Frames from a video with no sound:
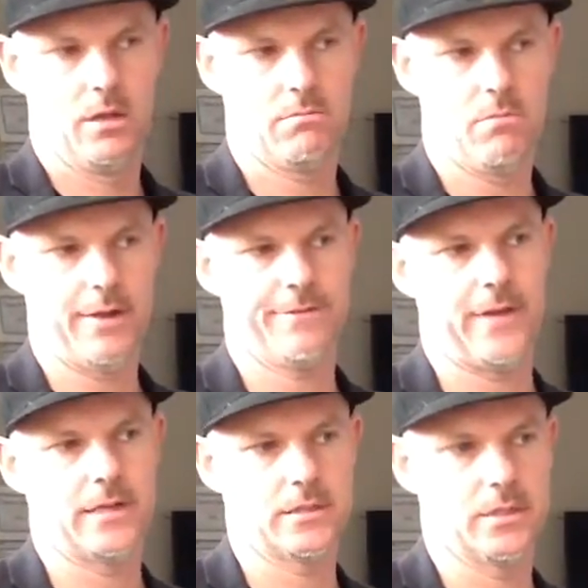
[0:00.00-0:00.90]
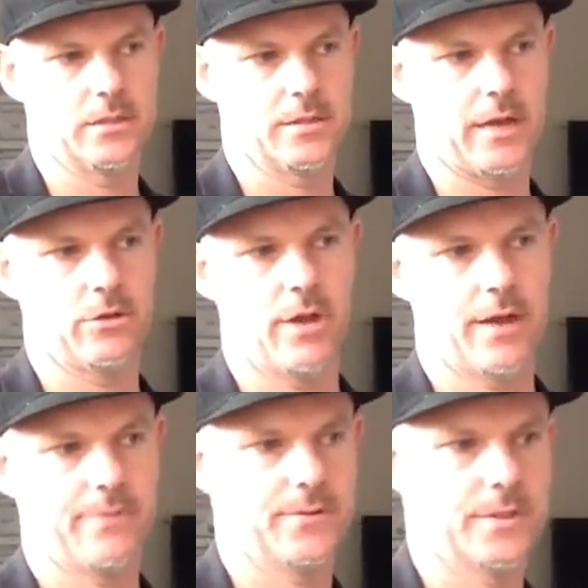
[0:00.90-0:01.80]
my fantasy is that you
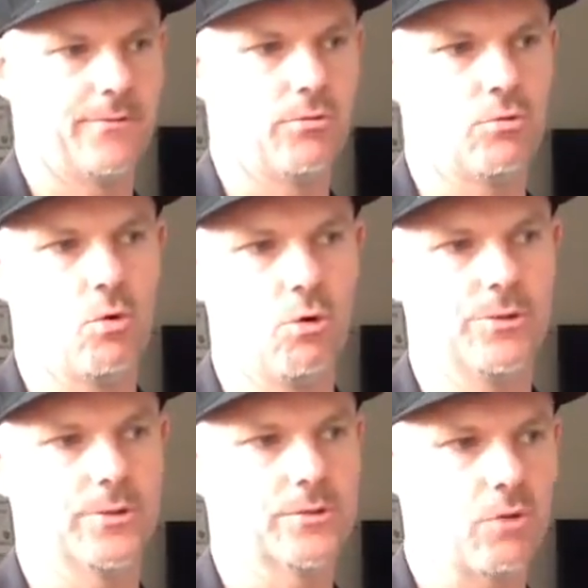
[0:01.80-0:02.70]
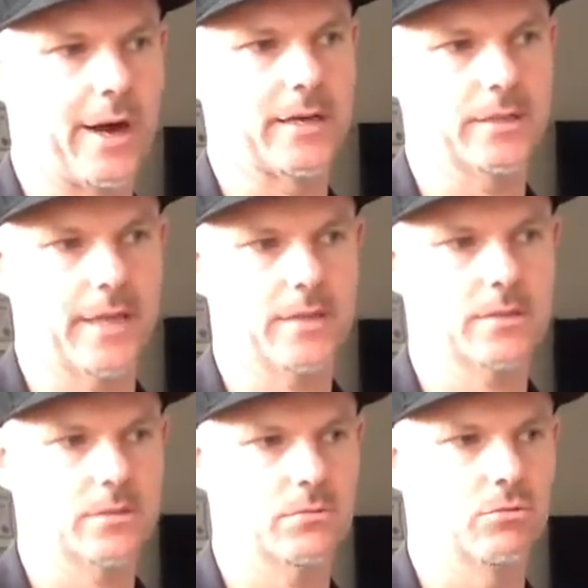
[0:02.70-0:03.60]
have several authors writing
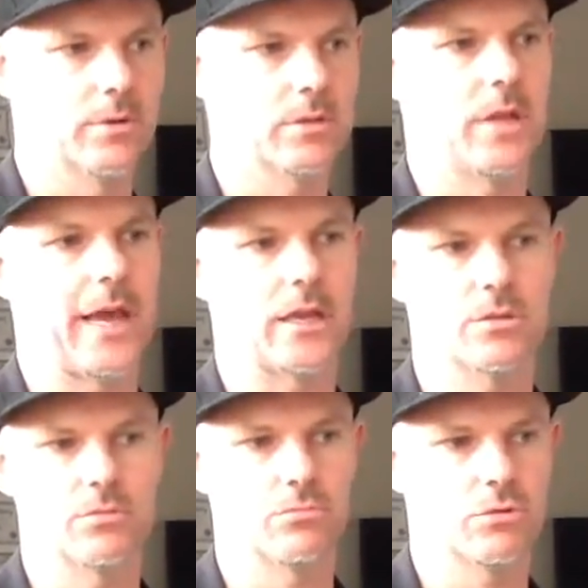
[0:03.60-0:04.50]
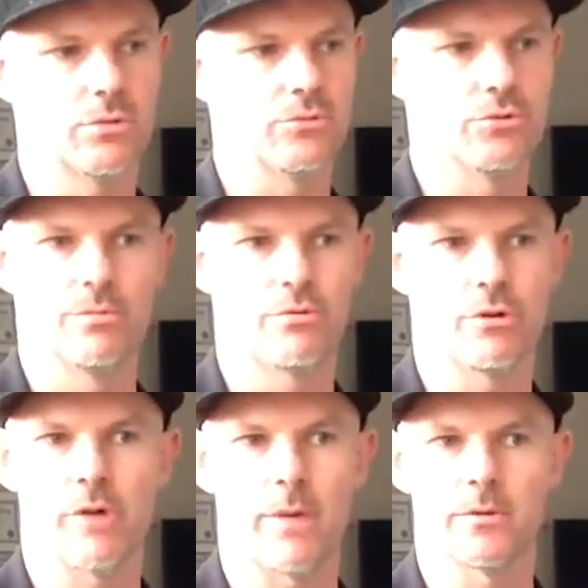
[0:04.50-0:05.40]
texts, almost like computer
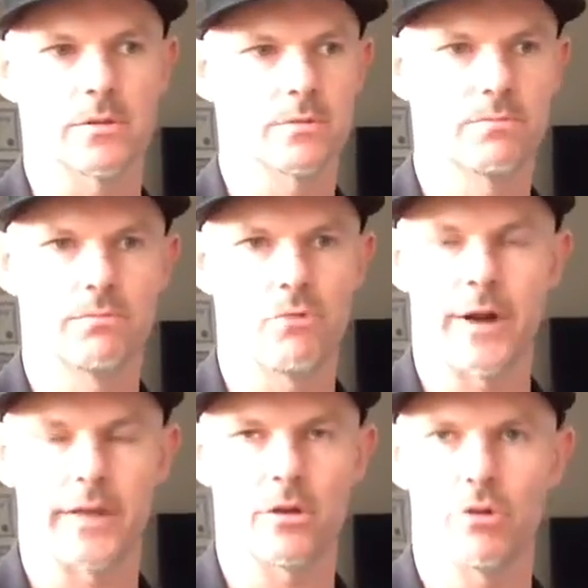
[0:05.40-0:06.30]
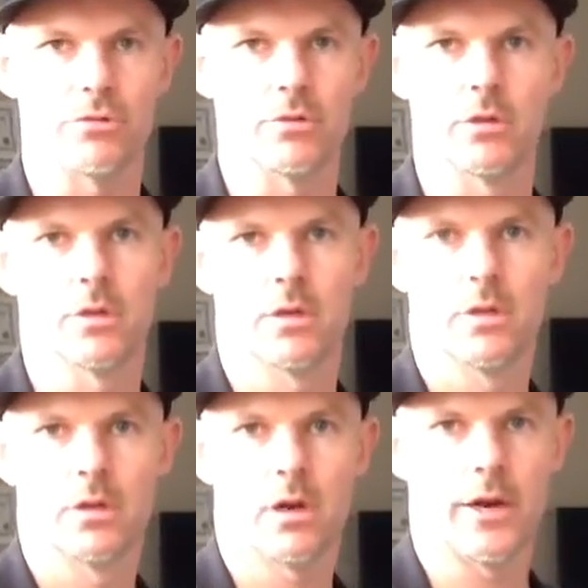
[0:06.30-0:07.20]
programmers writing code.
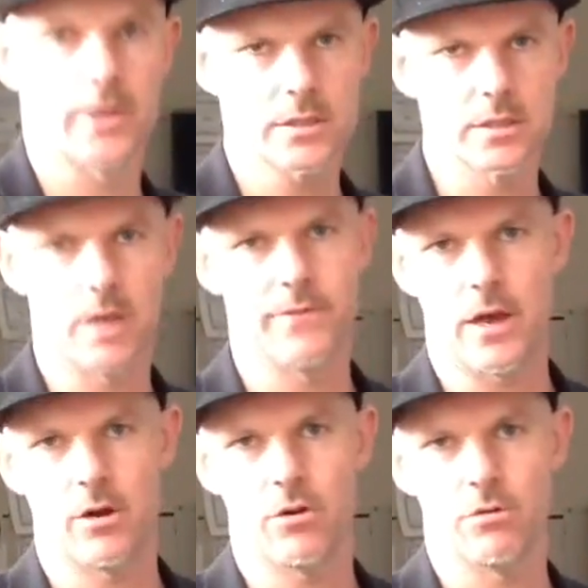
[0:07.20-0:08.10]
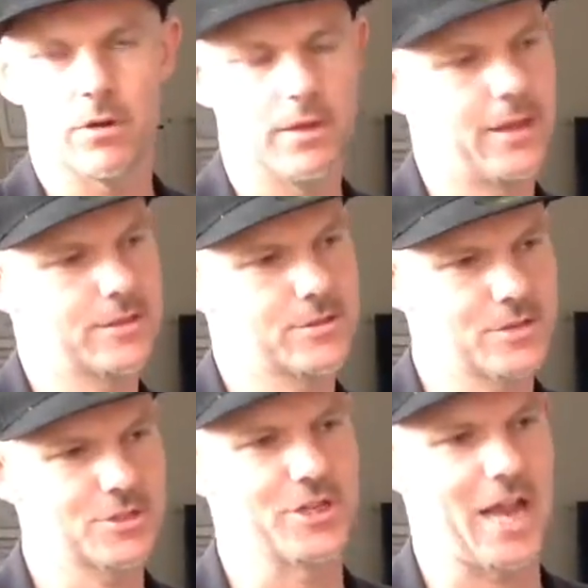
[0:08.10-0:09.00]
And I just love that whole, and that's
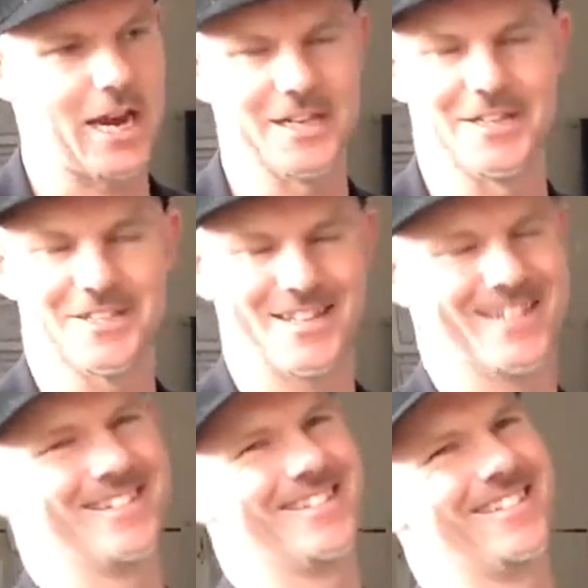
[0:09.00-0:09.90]
such an 80s.